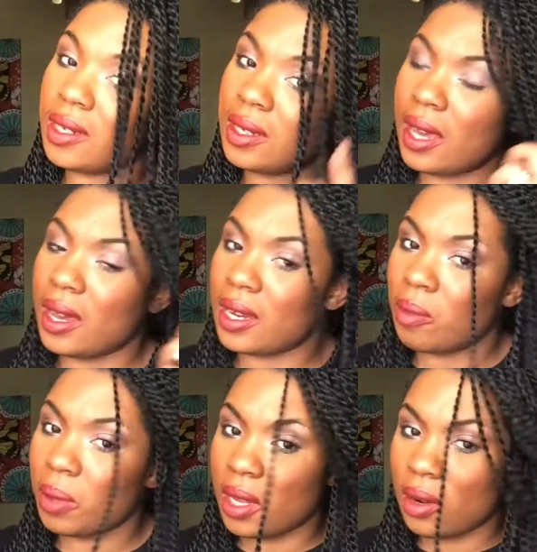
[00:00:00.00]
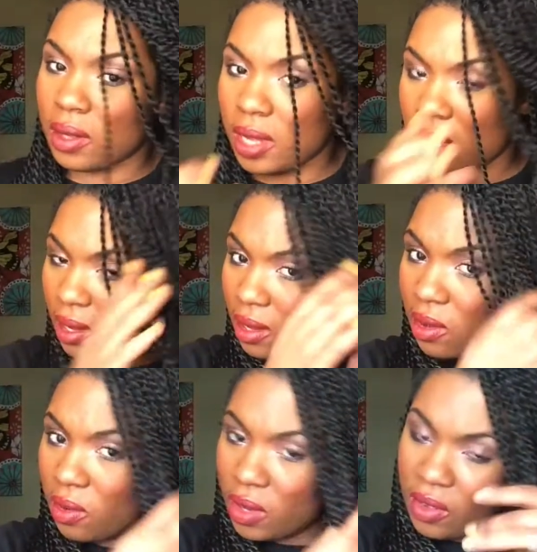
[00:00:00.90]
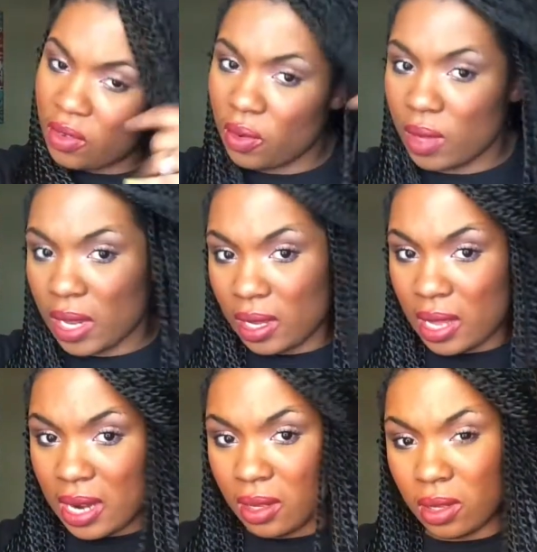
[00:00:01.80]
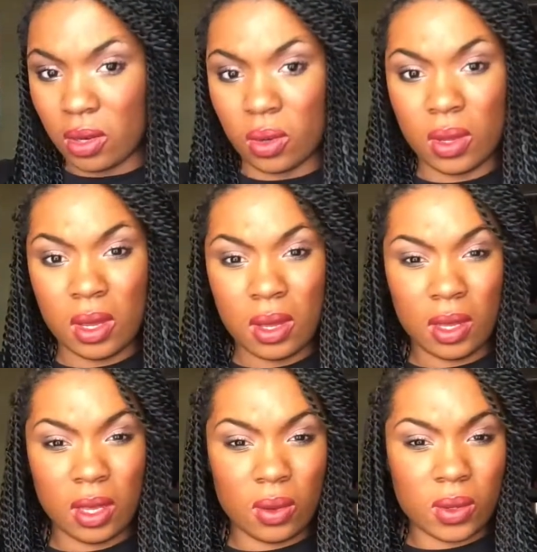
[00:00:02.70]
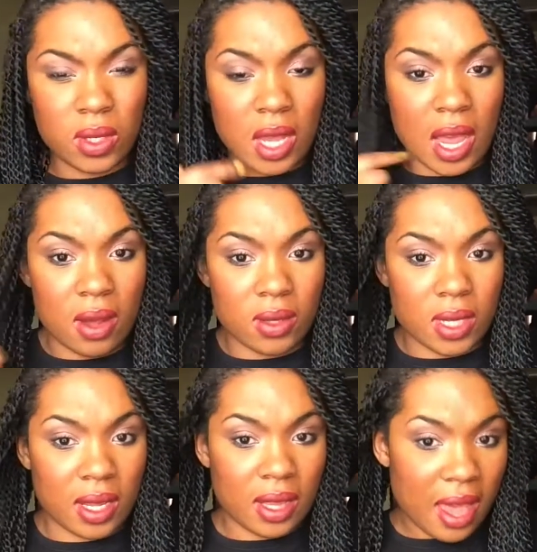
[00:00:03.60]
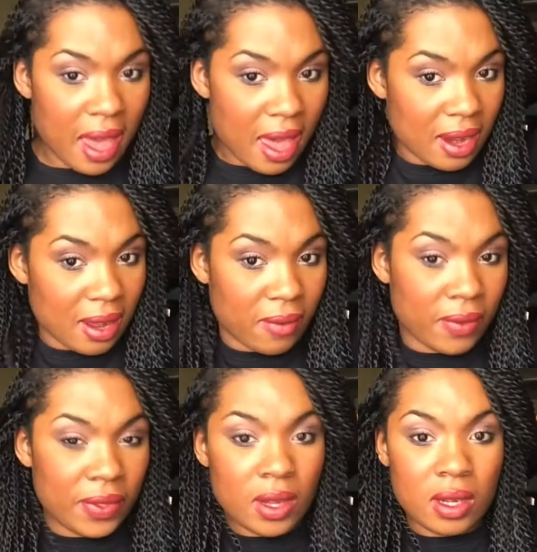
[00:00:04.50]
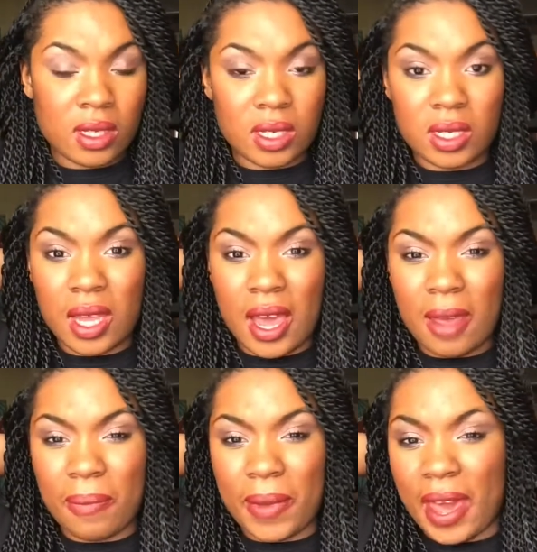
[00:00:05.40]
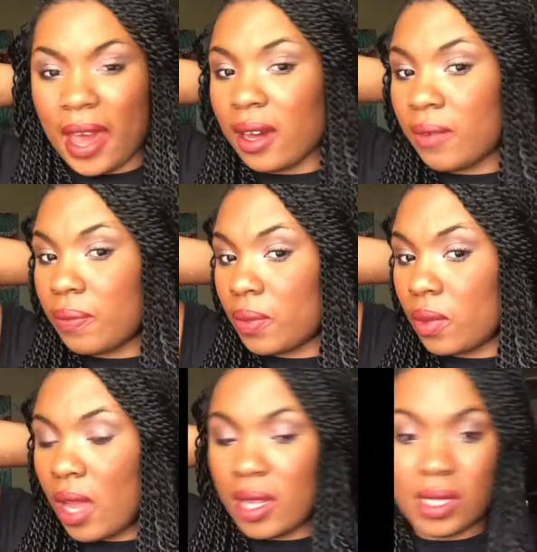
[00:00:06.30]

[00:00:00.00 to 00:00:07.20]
yeah, and I plan on, like, you know, you can do like a lot of little cute styles like that and just tie it back. I